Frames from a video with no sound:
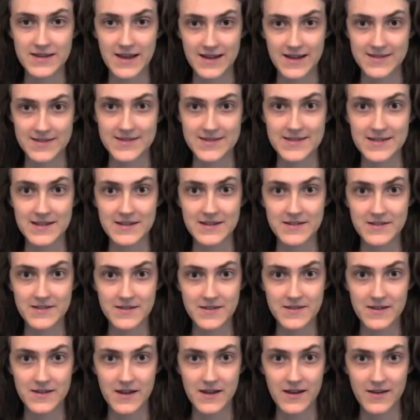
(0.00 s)
accident
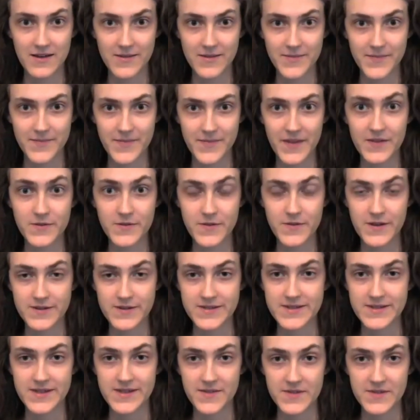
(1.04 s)
in
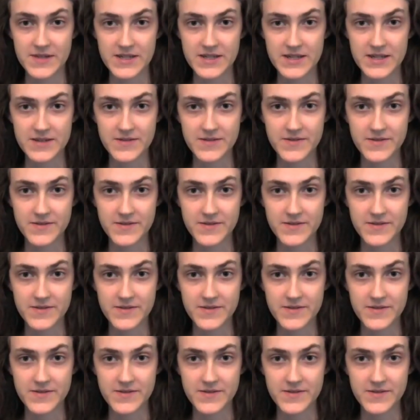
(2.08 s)
2017.